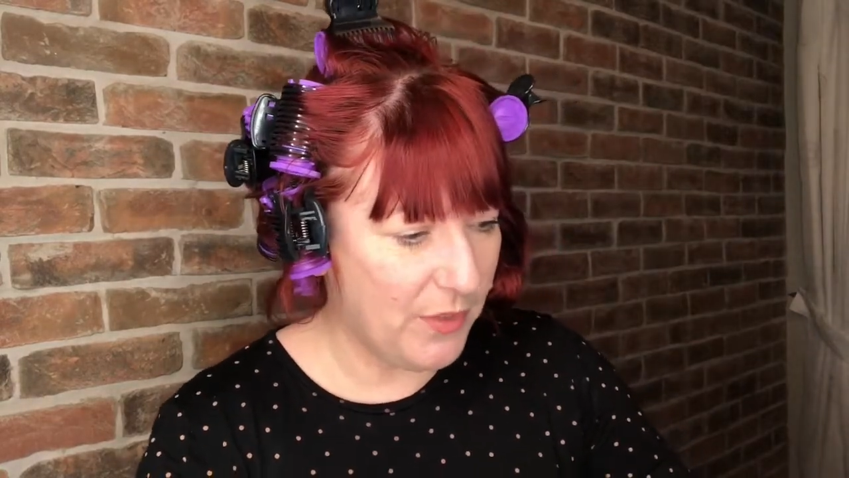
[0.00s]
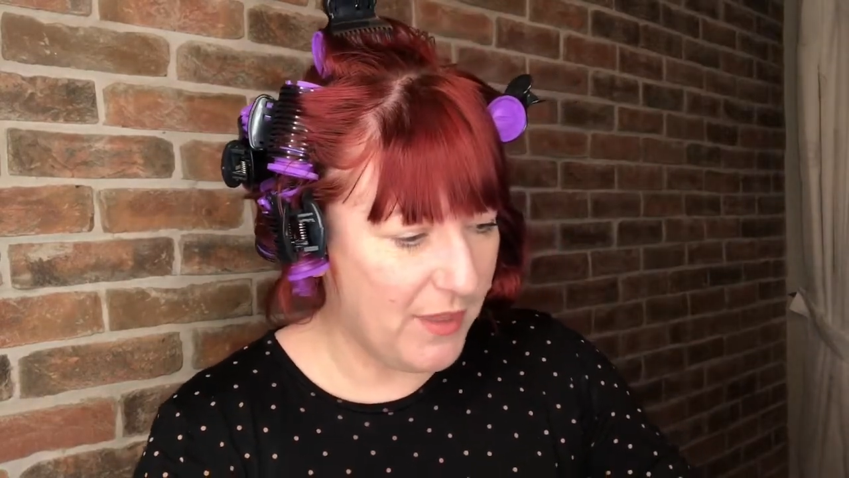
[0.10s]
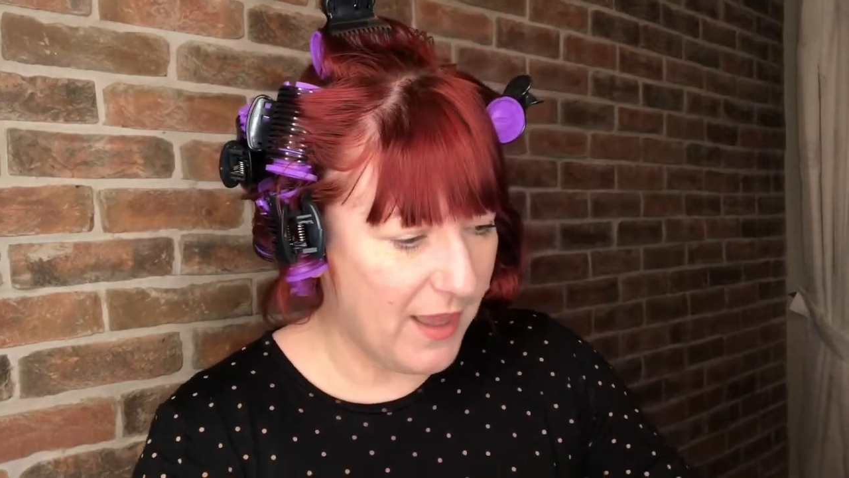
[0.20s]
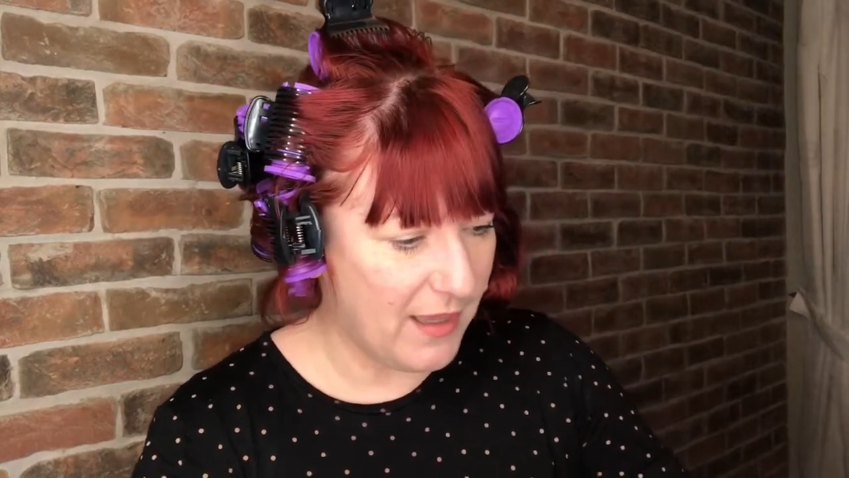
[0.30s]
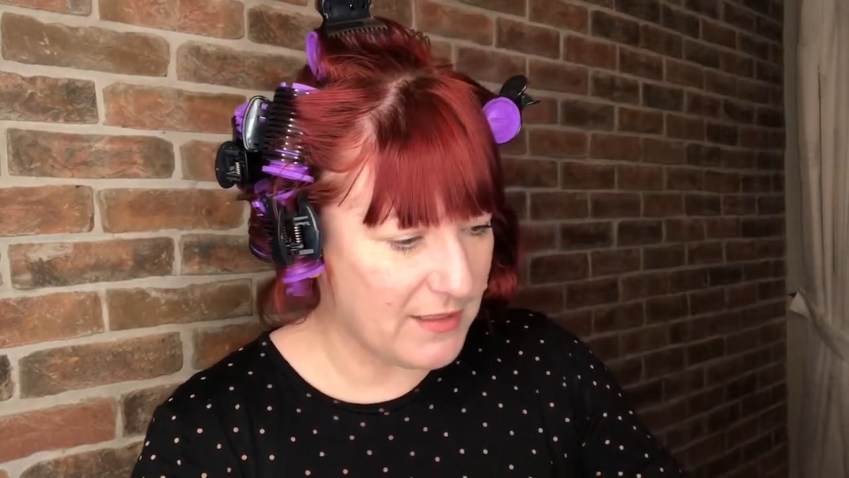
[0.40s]

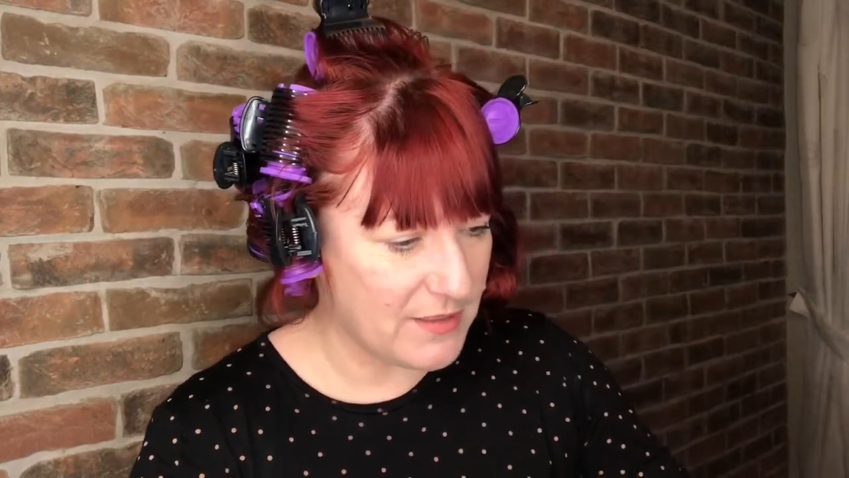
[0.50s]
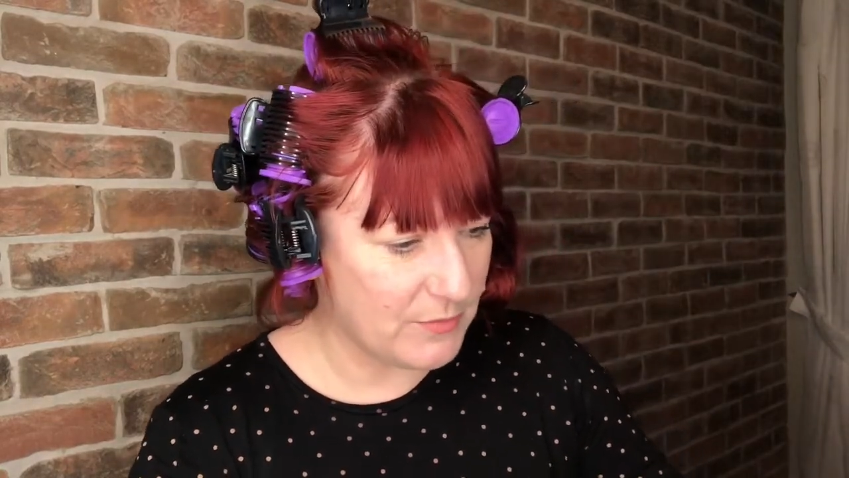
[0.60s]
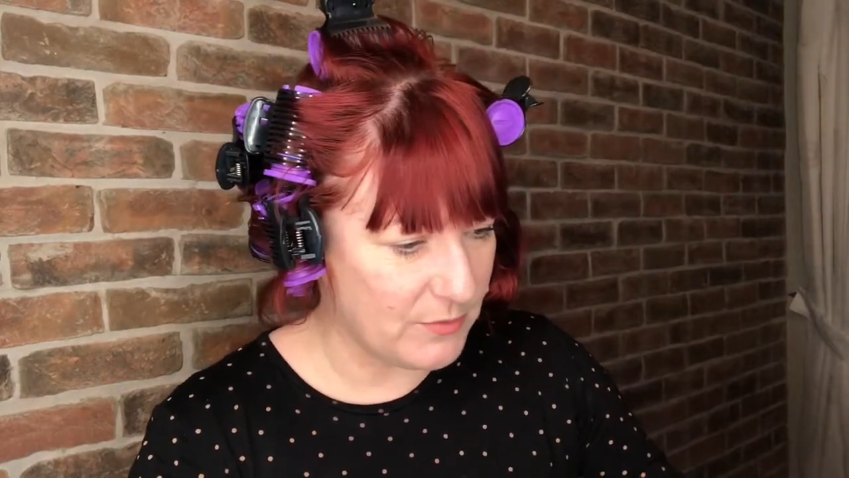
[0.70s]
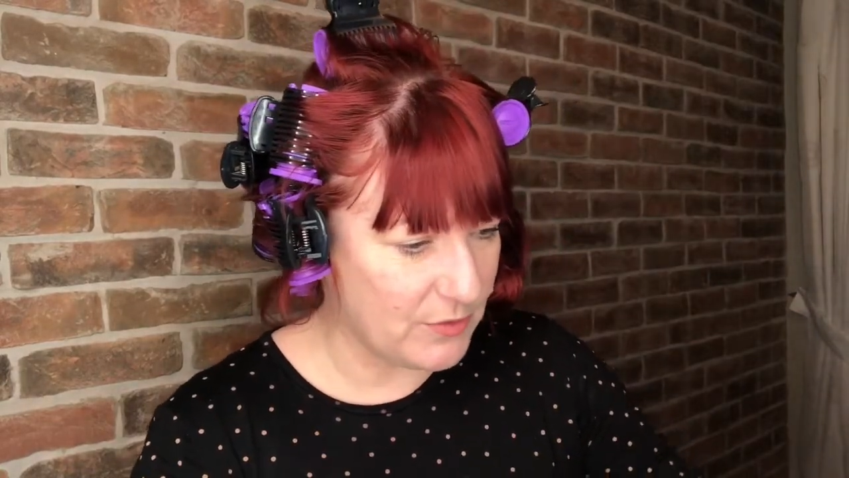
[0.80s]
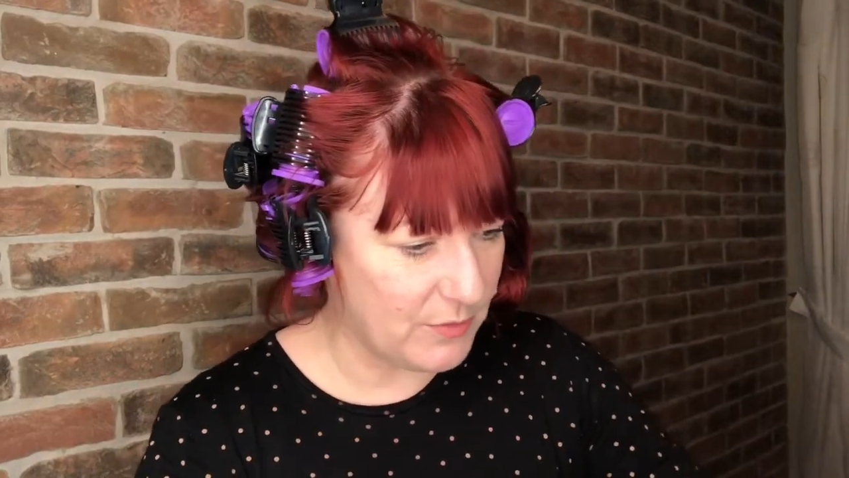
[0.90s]
that
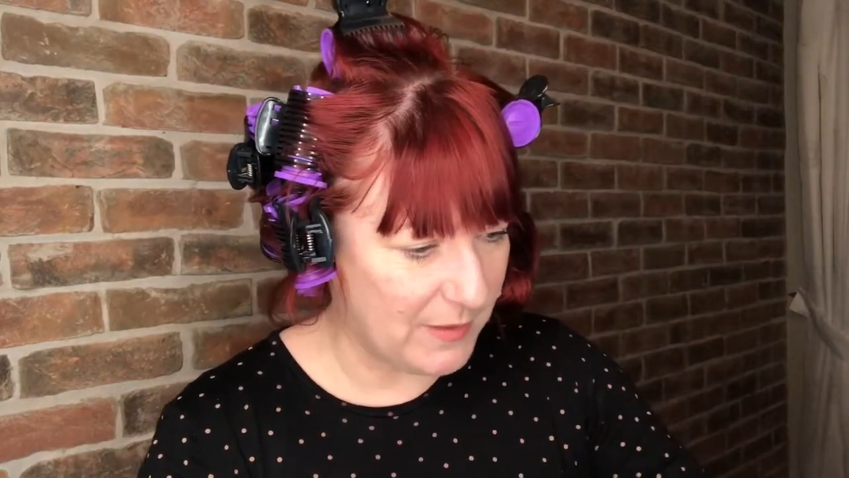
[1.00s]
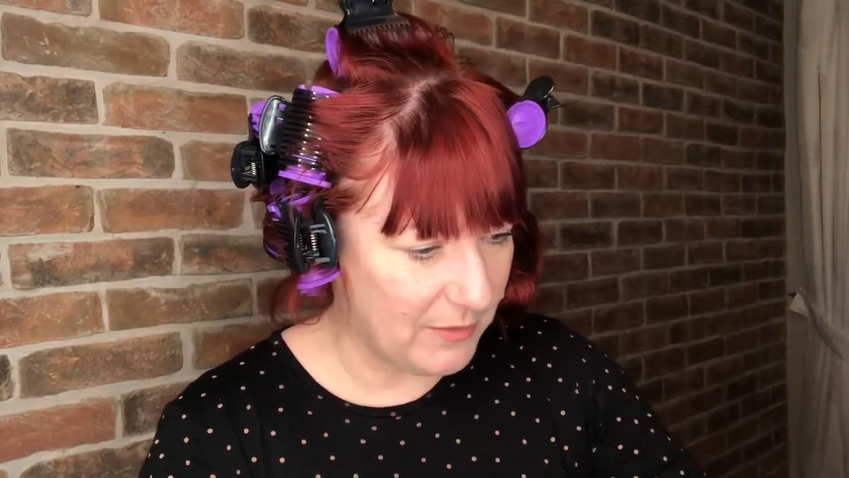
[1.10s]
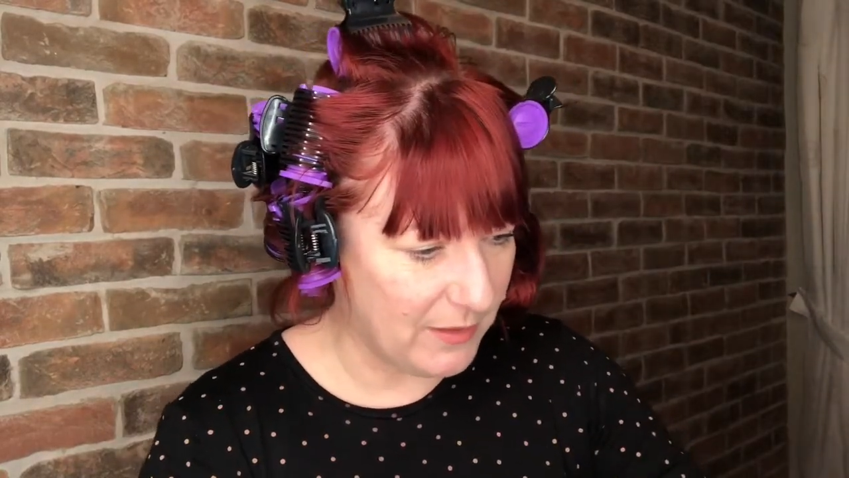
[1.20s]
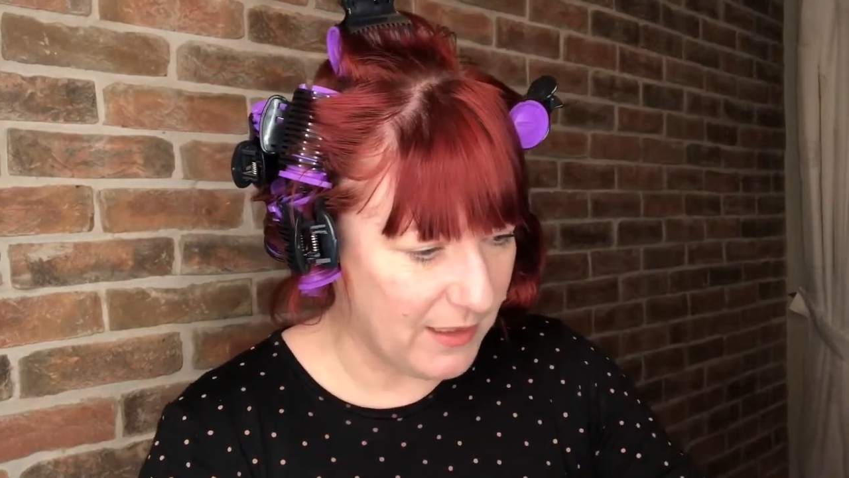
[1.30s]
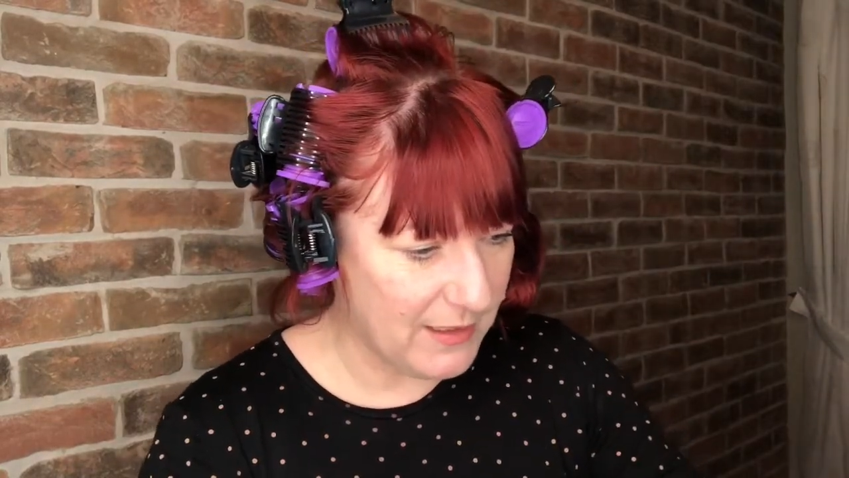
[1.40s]
would come out
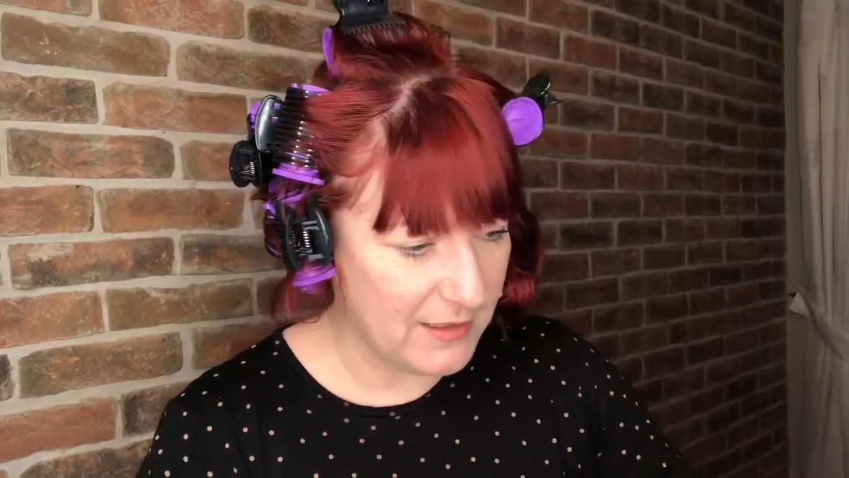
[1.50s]
like.